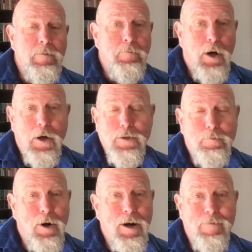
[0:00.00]
Paul's
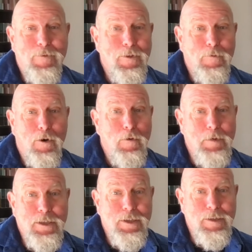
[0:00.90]
prayer for the
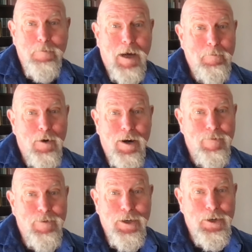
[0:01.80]
Romans is my prayer
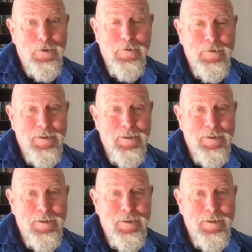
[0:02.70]
for you.